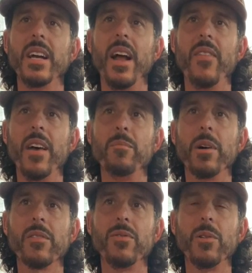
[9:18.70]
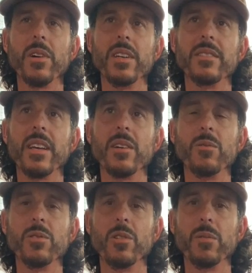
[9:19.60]
And then bar 4 is a
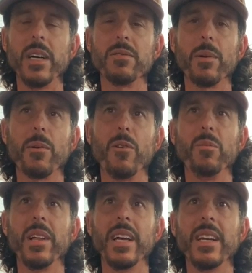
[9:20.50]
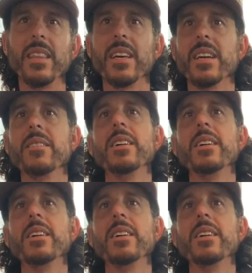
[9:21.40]
whole note rest where we won't play anything.